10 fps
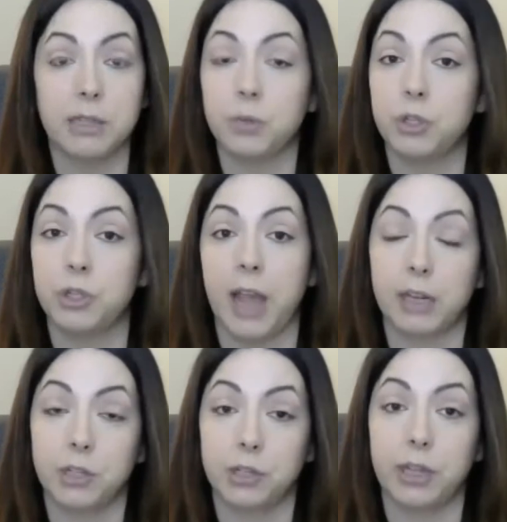which
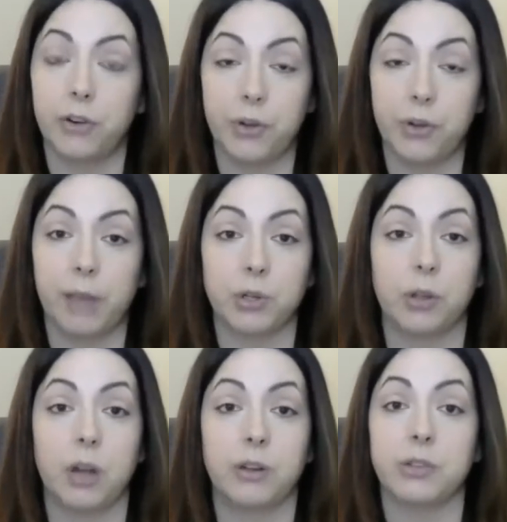actually under New Hampshire
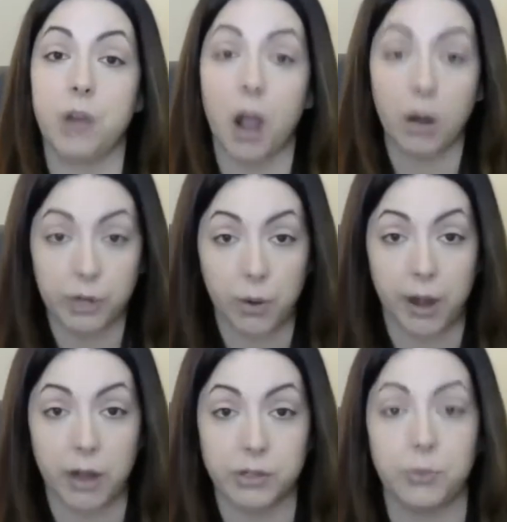law does not
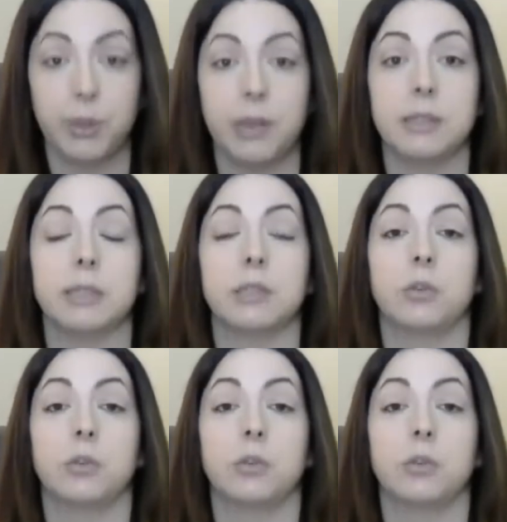require 2 witnesses,